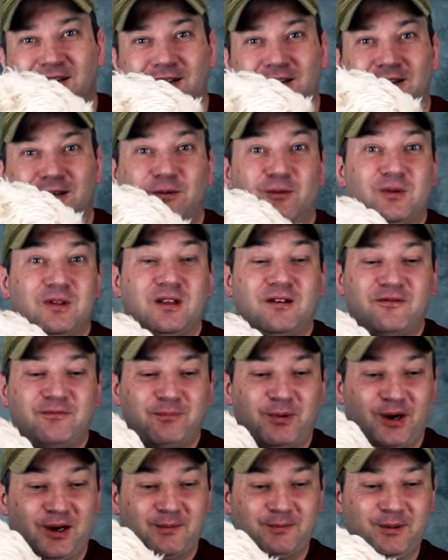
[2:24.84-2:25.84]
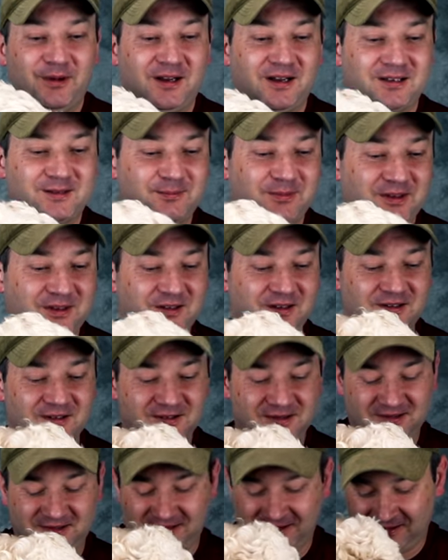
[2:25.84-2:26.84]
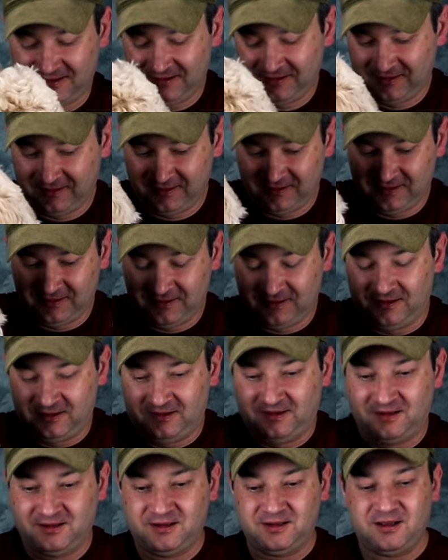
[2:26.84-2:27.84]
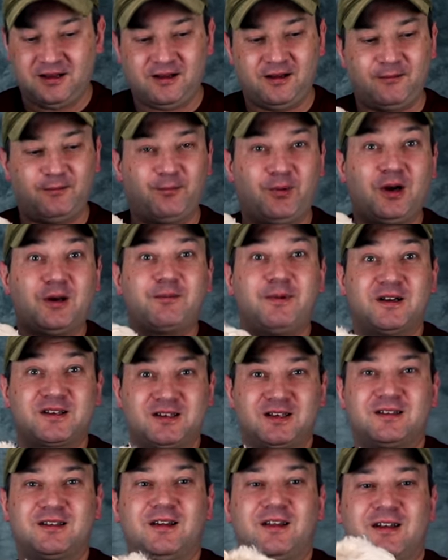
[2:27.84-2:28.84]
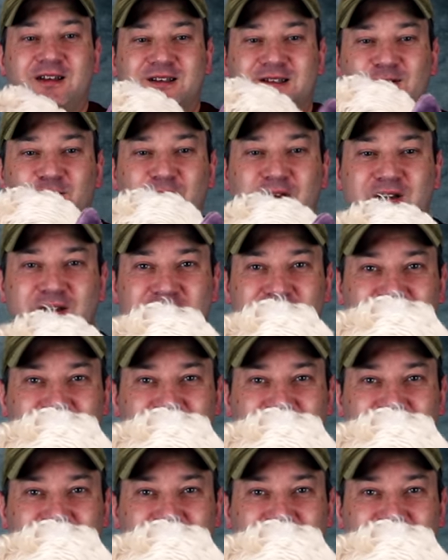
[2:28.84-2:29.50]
he will love BarkBox because um, BarkBox has a lot of squeakers